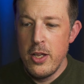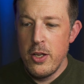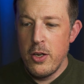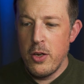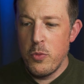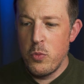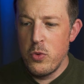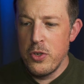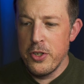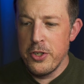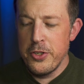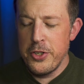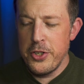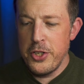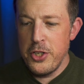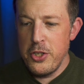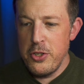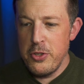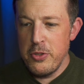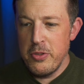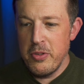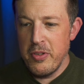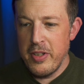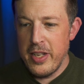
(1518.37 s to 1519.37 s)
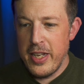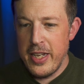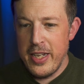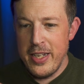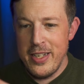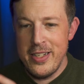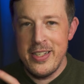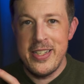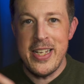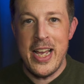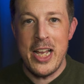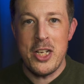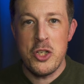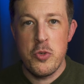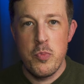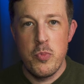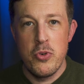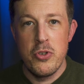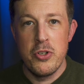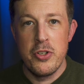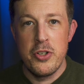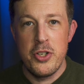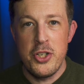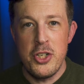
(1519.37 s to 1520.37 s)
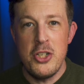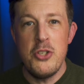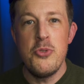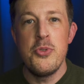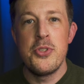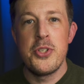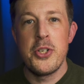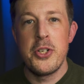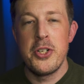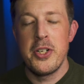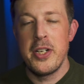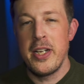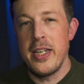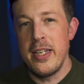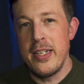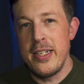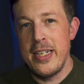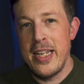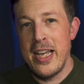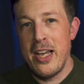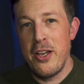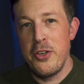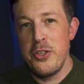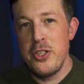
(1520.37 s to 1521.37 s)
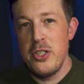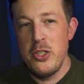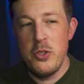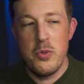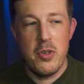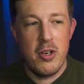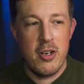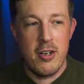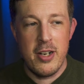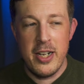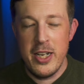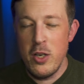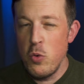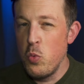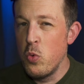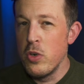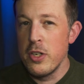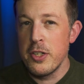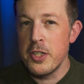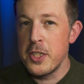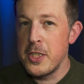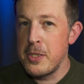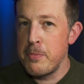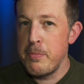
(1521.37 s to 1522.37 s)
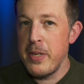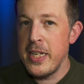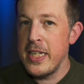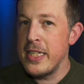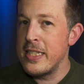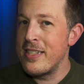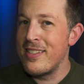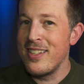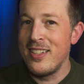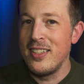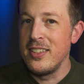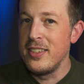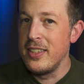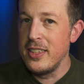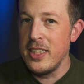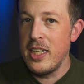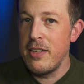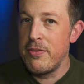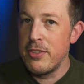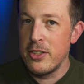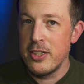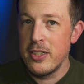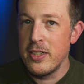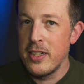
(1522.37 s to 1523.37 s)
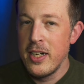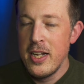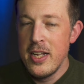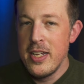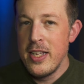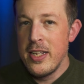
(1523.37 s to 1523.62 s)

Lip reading: Were you a dashboard user and now you are a workspace lover?